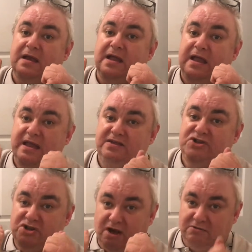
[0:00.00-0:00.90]
in
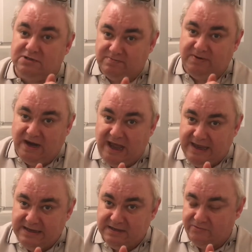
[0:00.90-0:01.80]
child's
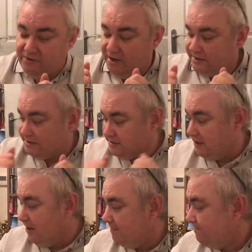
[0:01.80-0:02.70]
play. Right, so